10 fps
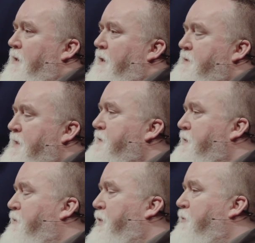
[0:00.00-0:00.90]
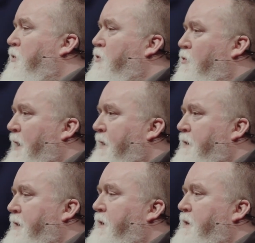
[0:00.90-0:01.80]
assessing people
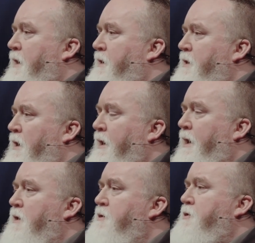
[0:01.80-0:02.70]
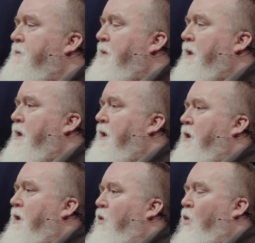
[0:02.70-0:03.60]
correctly at a young age.
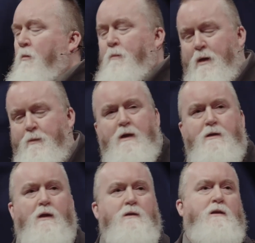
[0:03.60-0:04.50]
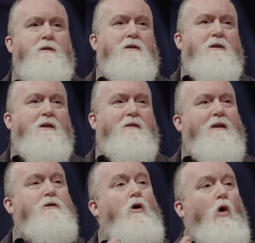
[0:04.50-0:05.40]
Or maybe it does desist. Like,
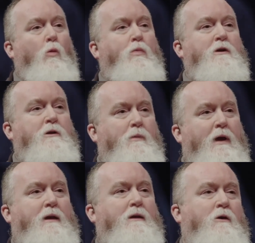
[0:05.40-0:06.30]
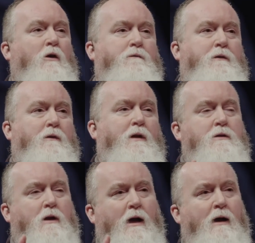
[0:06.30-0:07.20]
that's an open debate in our field. That's
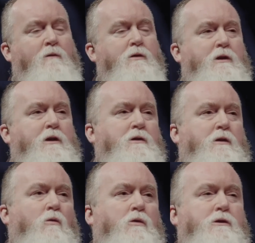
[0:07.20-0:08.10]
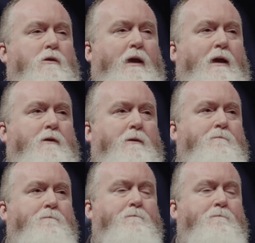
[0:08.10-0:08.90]
a conversation that we're still having.